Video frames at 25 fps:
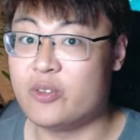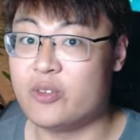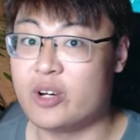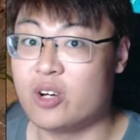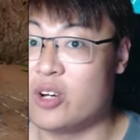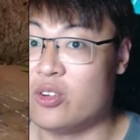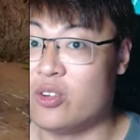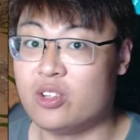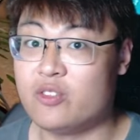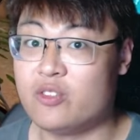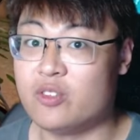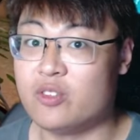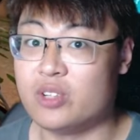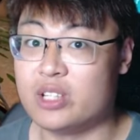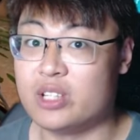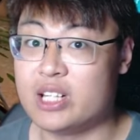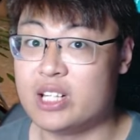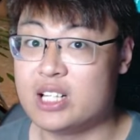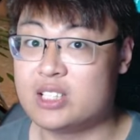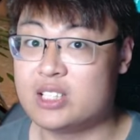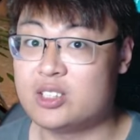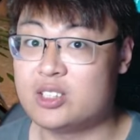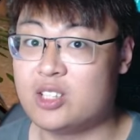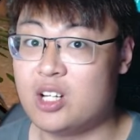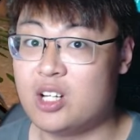recording from the
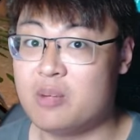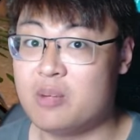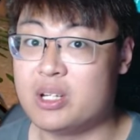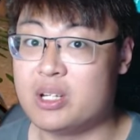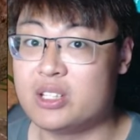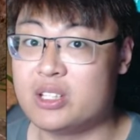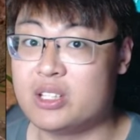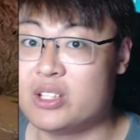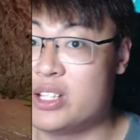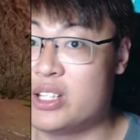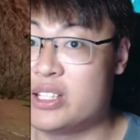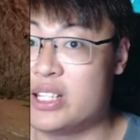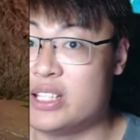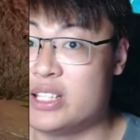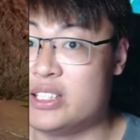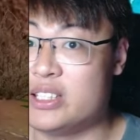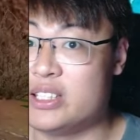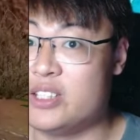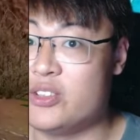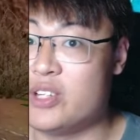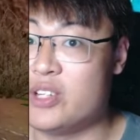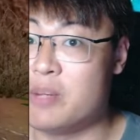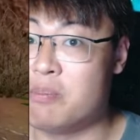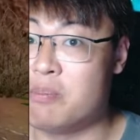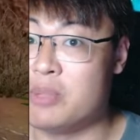desktop. As you guys can
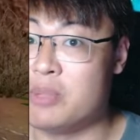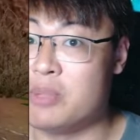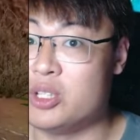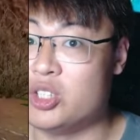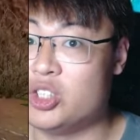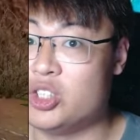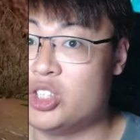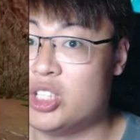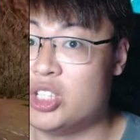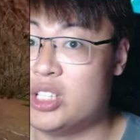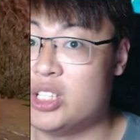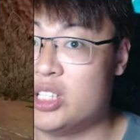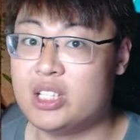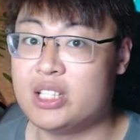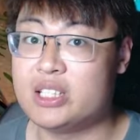see, you can position